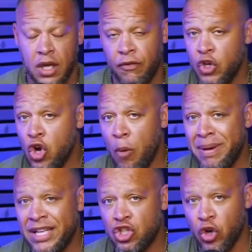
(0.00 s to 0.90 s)
up. If
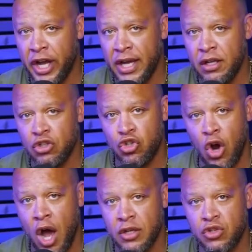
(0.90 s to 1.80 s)
you don't beat
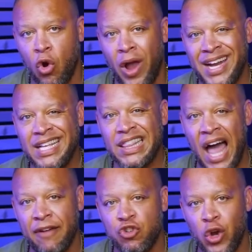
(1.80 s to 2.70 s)
drinking, drugs, or
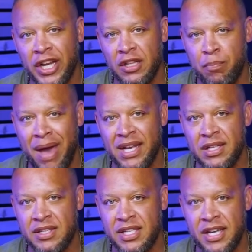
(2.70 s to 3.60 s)
any life-draining
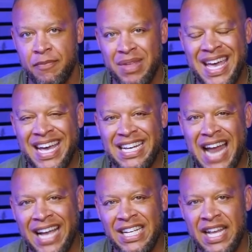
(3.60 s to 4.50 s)
dependency
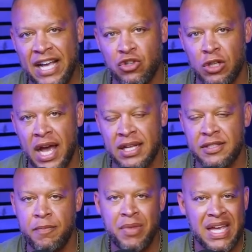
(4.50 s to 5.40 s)
in ninety days
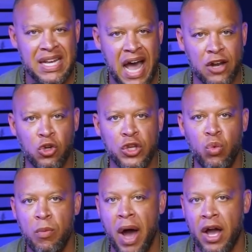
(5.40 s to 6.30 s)
or less,
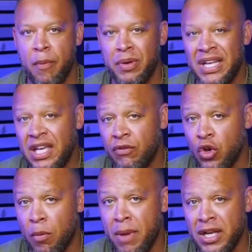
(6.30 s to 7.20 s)
not only will my
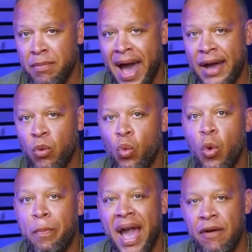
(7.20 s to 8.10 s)
company give you your money
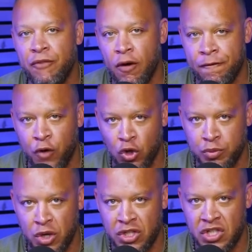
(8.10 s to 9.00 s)
back, we'll pay for your
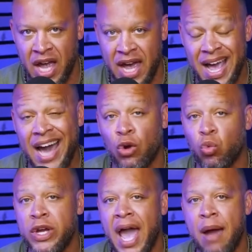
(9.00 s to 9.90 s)
first month's
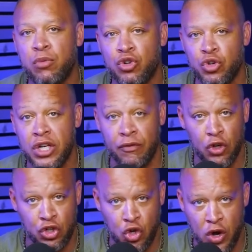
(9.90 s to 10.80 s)
stay at a rehab
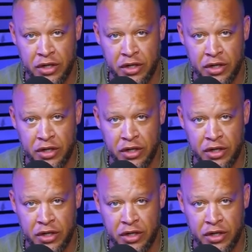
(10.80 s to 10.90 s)
retreat of your